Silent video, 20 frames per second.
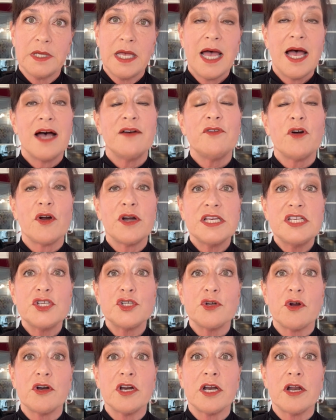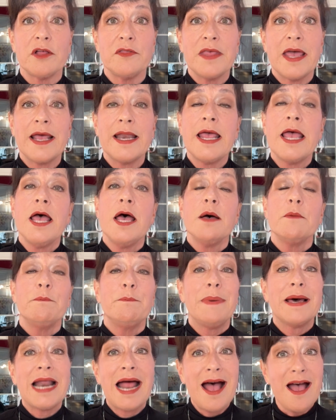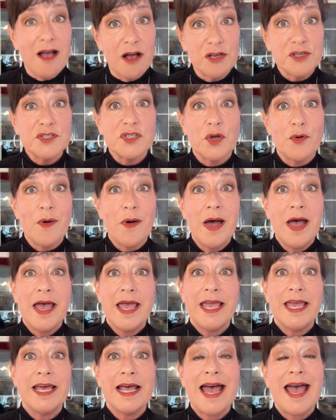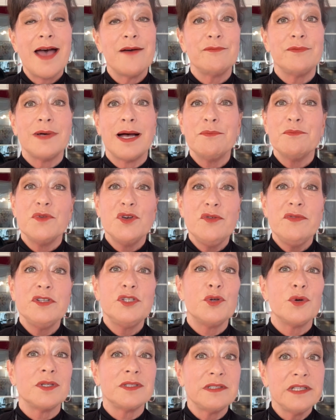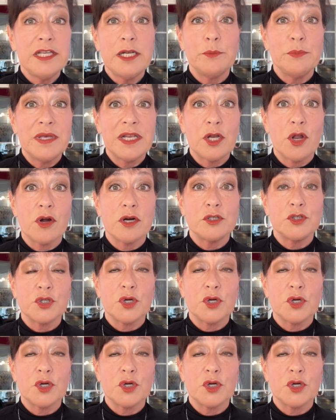I've already started on that. but I also I'm moving to a little bit larger